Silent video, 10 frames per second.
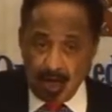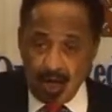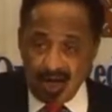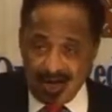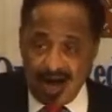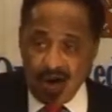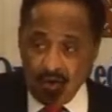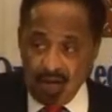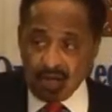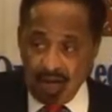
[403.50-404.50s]
are now
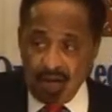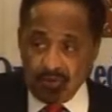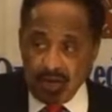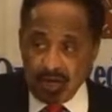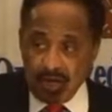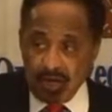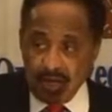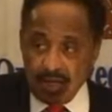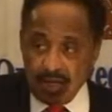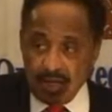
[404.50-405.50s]
in combat.
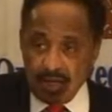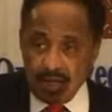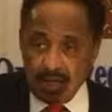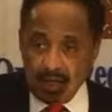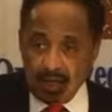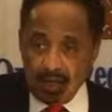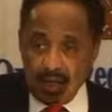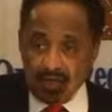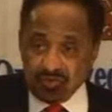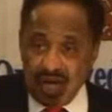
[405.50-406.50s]

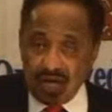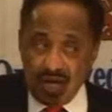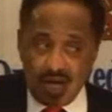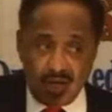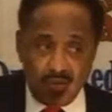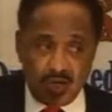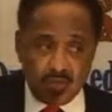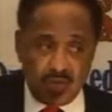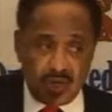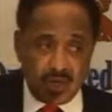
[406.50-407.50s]
It's not like it was in